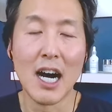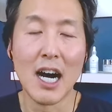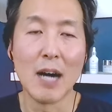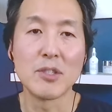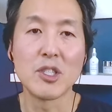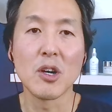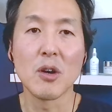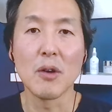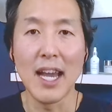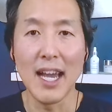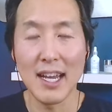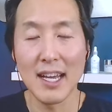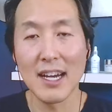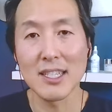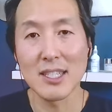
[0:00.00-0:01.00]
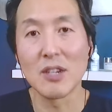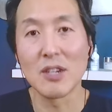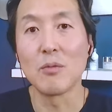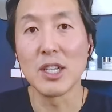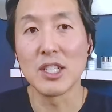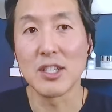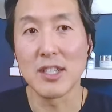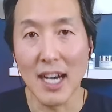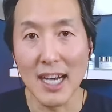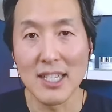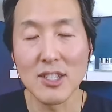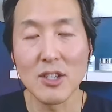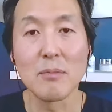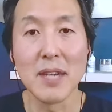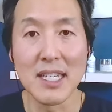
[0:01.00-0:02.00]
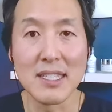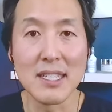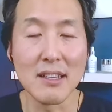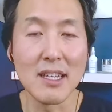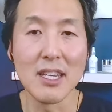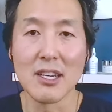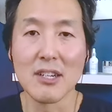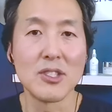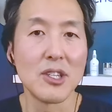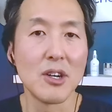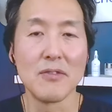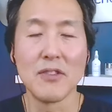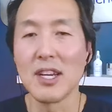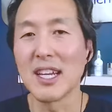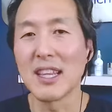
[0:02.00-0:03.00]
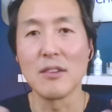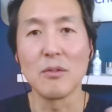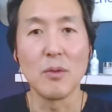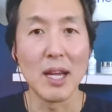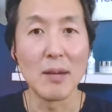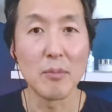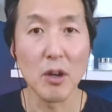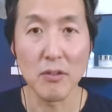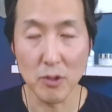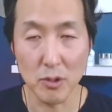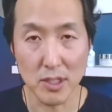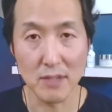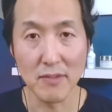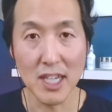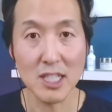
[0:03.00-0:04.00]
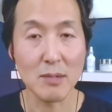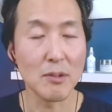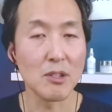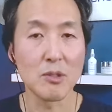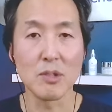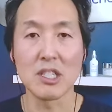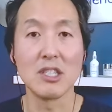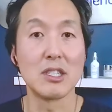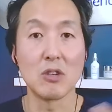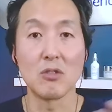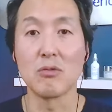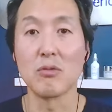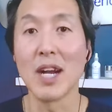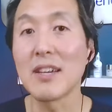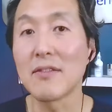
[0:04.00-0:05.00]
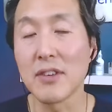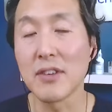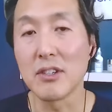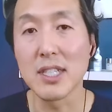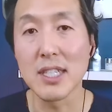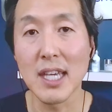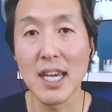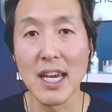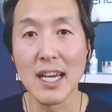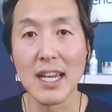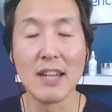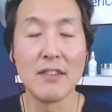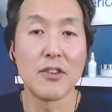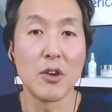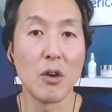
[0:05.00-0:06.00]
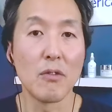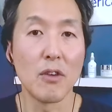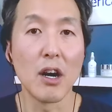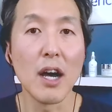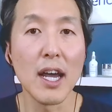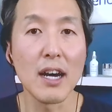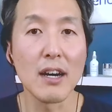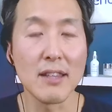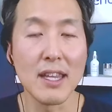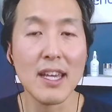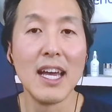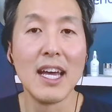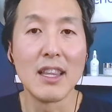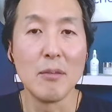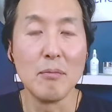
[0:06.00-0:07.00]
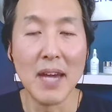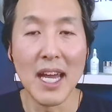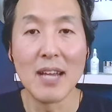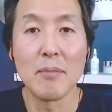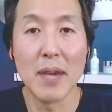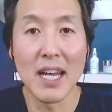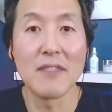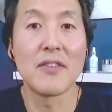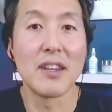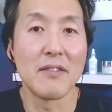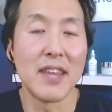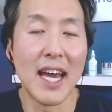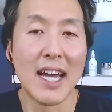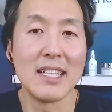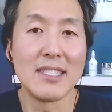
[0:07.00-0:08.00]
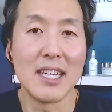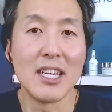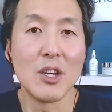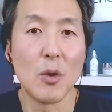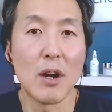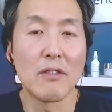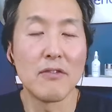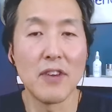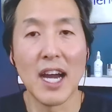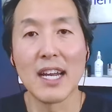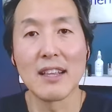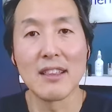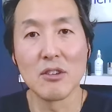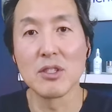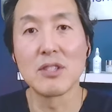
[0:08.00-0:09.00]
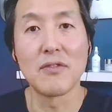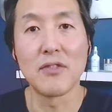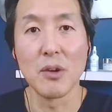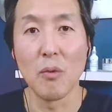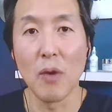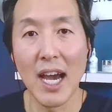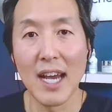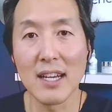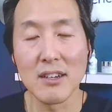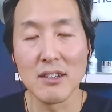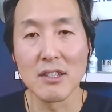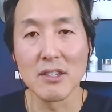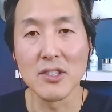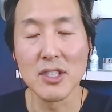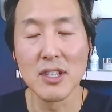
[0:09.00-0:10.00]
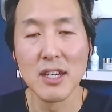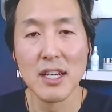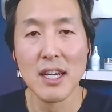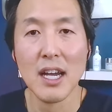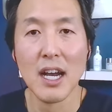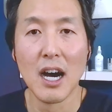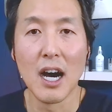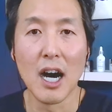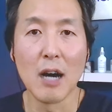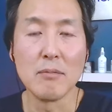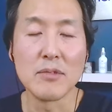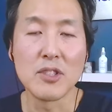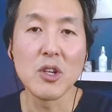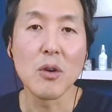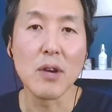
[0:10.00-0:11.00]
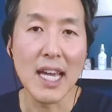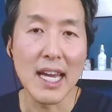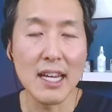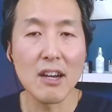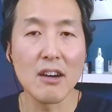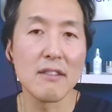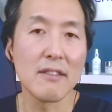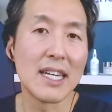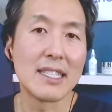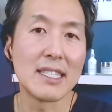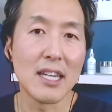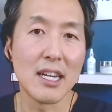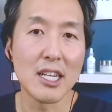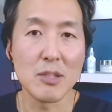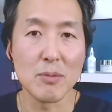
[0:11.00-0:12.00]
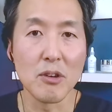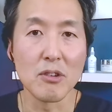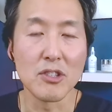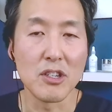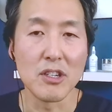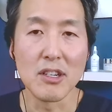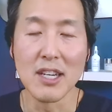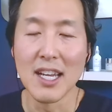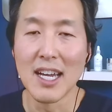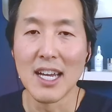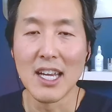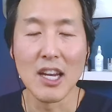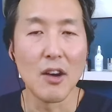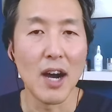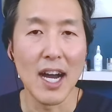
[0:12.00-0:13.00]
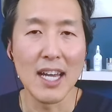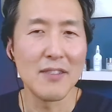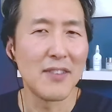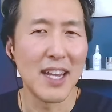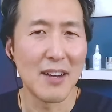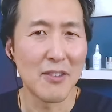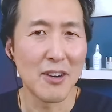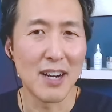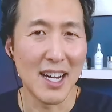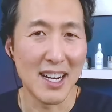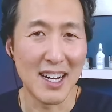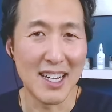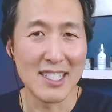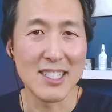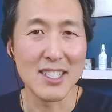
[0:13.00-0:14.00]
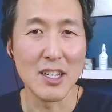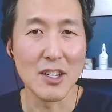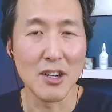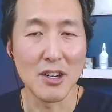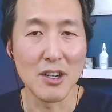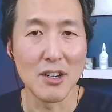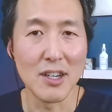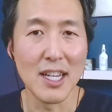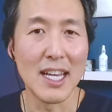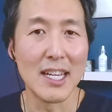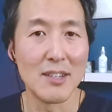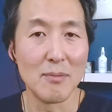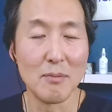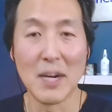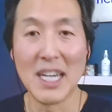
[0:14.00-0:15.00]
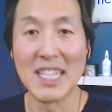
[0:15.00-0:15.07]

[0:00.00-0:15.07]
Um, so antioxidant-rich diets are basically, you know, so if you're eating the rainbow fruits and vegetables, which is great for your skin and for your overall health, the main benefit of that is that you are fighting those free radicals. Um, so getting all that sun exposure, you know, I have never uh, honestly heard a